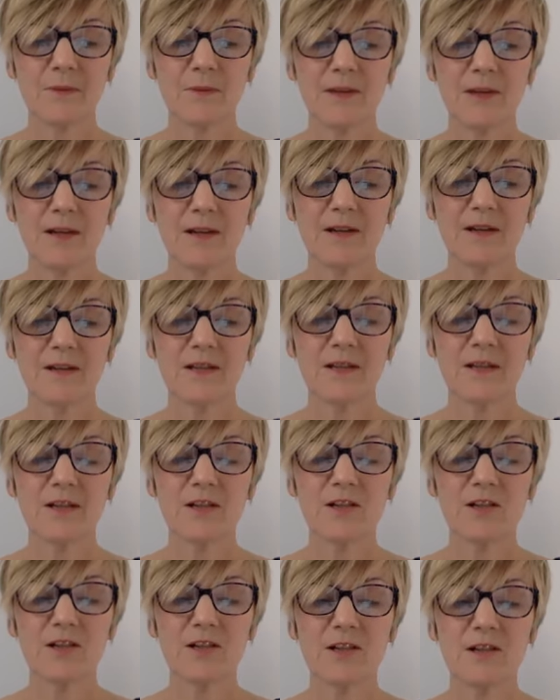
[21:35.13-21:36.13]
Paying
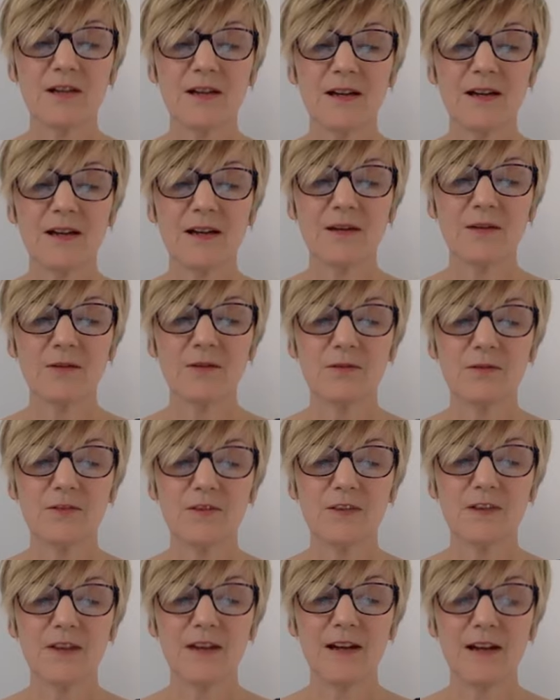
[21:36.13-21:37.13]
attention now to
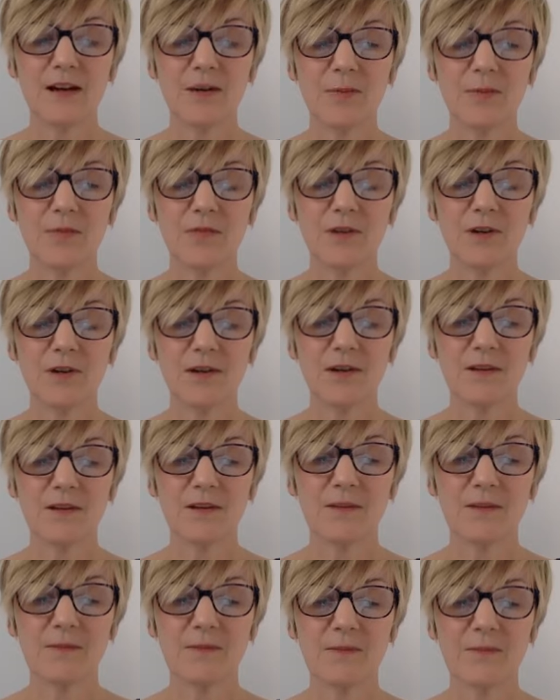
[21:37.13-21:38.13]
the out-breath
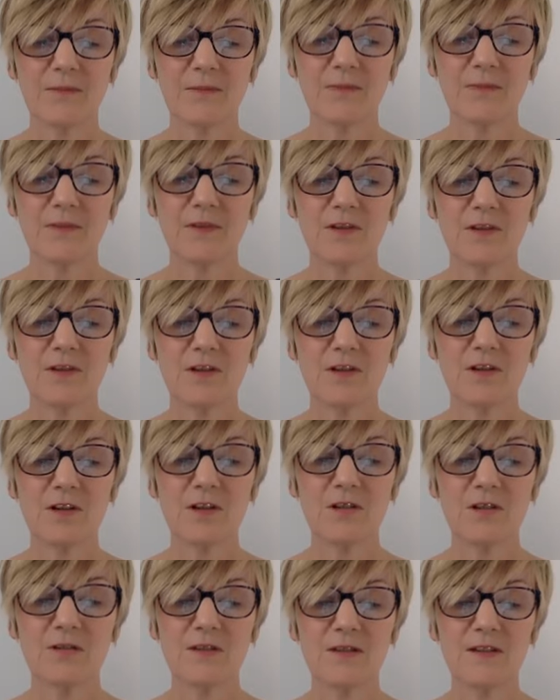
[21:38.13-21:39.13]
and just
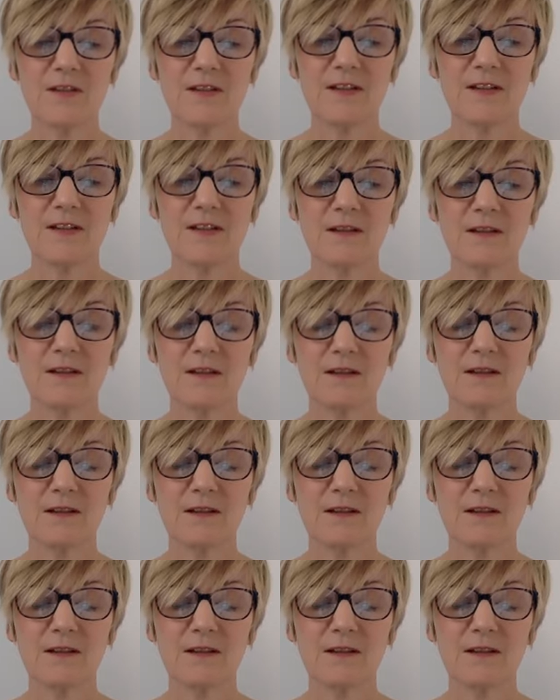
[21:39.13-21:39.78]
noticing